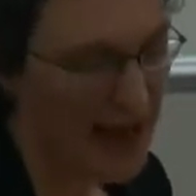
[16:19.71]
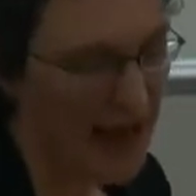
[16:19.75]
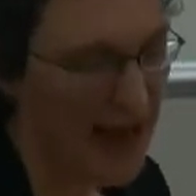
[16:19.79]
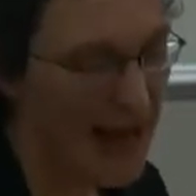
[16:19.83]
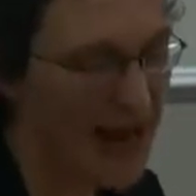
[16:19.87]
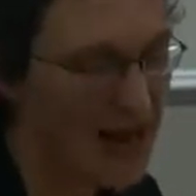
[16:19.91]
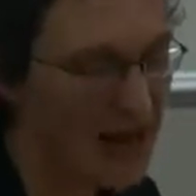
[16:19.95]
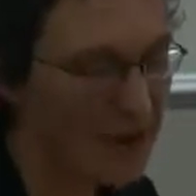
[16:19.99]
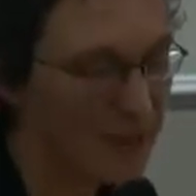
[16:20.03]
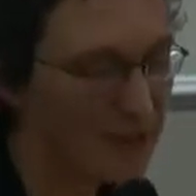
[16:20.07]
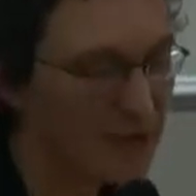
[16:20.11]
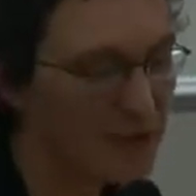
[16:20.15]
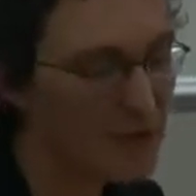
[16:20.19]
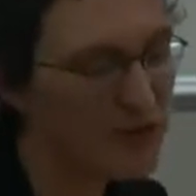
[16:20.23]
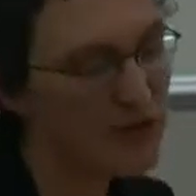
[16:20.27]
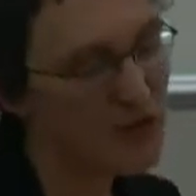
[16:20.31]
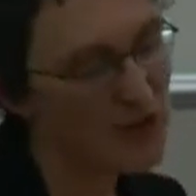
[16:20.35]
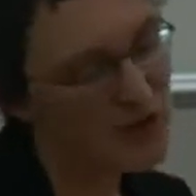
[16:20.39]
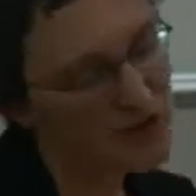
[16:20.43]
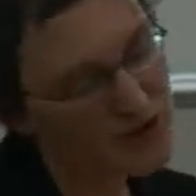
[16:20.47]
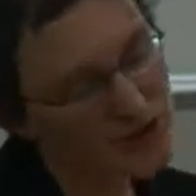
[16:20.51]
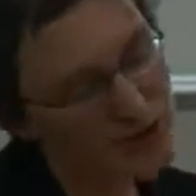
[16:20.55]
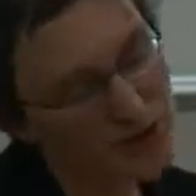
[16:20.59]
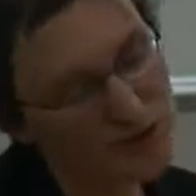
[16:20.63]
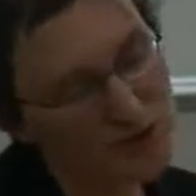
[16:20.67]
There was
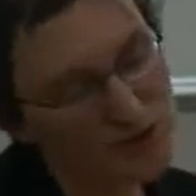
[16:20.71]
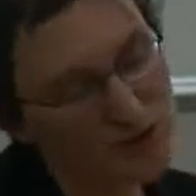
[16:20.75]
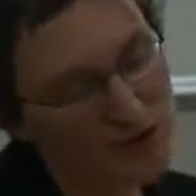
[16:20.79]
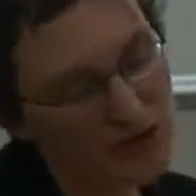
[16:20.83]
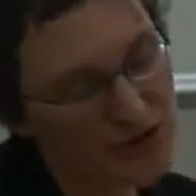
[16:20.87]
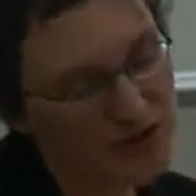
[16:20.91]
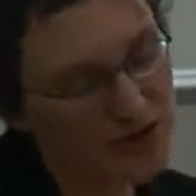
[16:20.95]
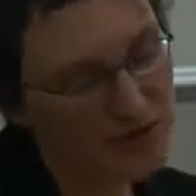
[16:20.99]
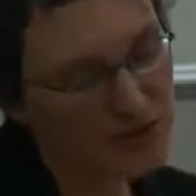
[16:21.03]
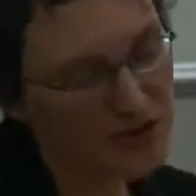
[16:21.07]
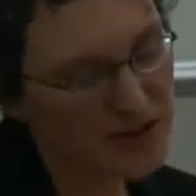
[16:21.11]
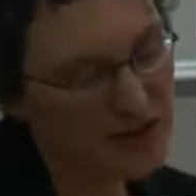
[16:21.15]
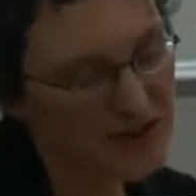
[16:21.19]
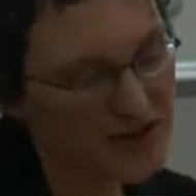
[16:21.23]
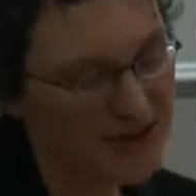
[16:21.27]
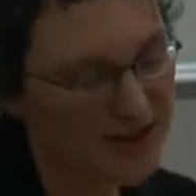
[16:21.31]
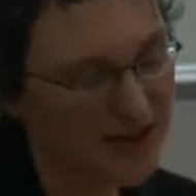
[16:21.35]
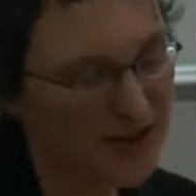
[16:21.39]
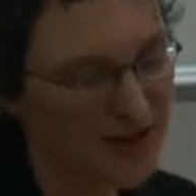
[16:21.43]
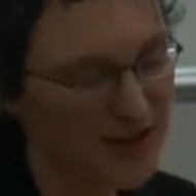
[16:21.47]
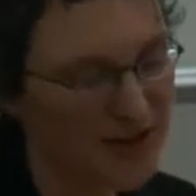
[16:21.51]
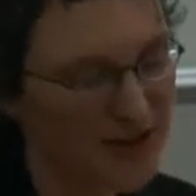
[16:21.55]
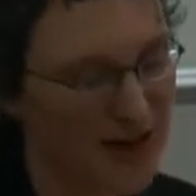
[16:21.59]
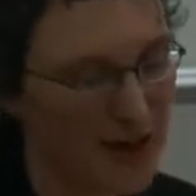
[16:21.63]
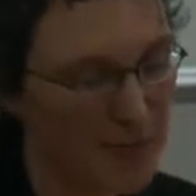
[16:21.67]
also some
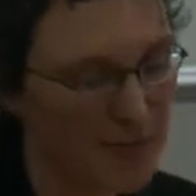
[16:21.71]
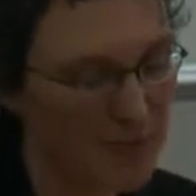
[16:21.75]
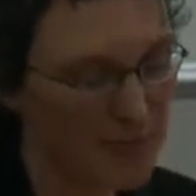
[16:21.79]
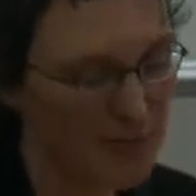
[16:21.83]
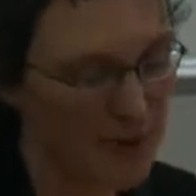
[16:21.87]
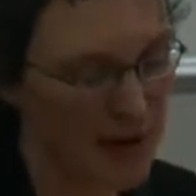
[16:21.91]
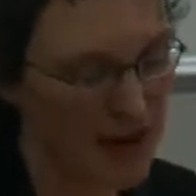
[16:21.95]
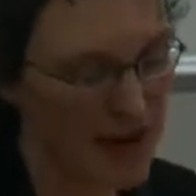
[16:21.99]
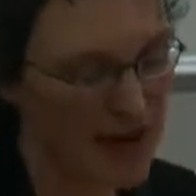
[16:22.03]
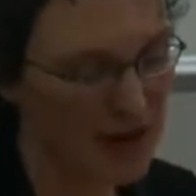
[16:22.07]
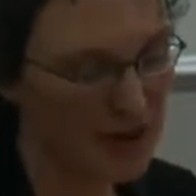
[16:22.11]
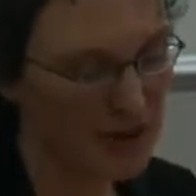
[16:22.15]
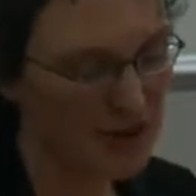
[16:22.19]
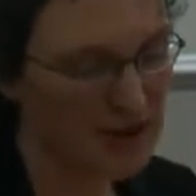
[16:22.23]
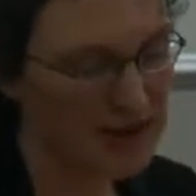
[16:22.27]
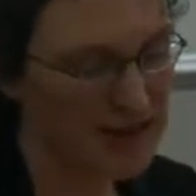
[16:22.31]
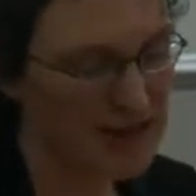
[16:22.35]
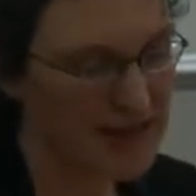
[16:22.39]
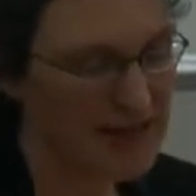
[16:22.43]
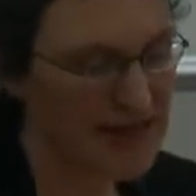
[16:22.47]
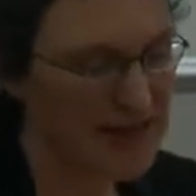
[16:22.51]
concern about